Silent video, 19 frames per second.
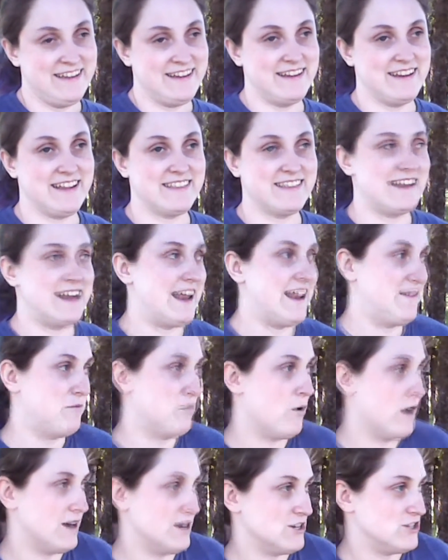Not that I'd
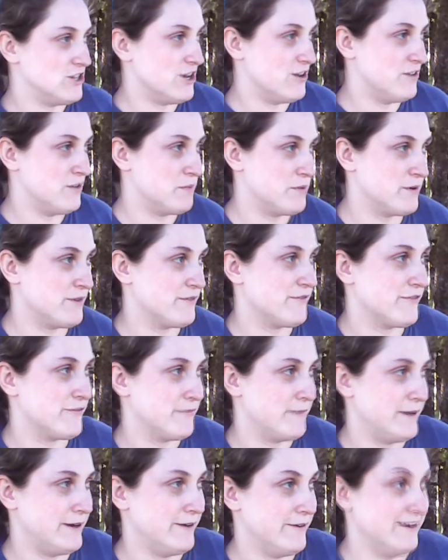want to show the proof of
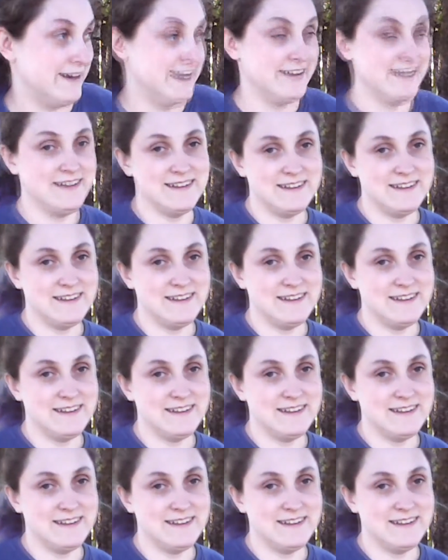me doing it.